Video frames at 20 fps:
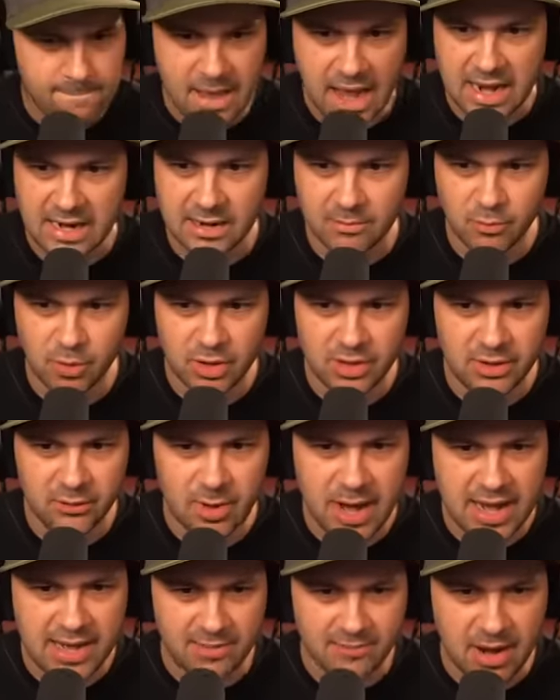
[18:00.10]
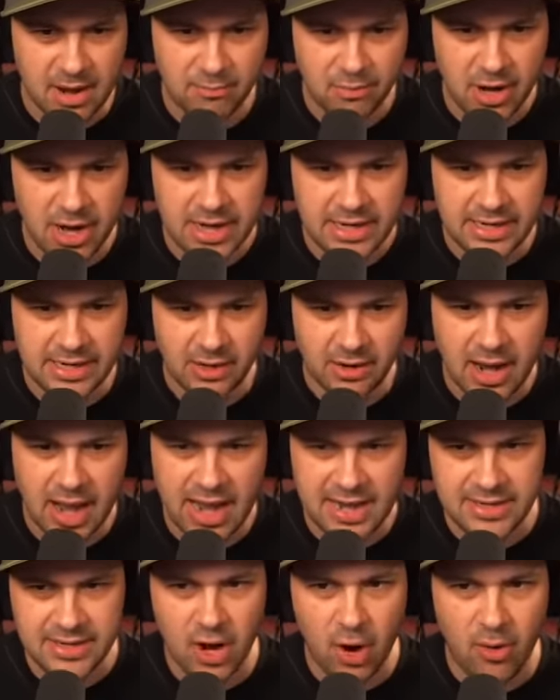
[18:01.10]
Man, I'm really racking my brain here.
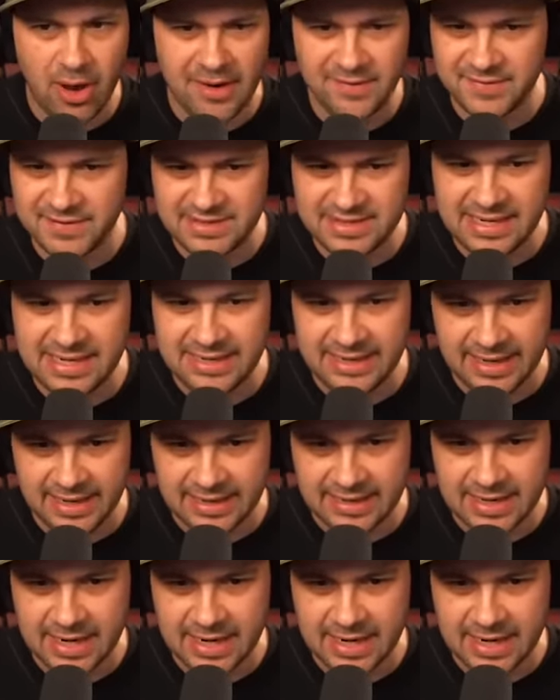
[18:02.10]
I know I've seen it.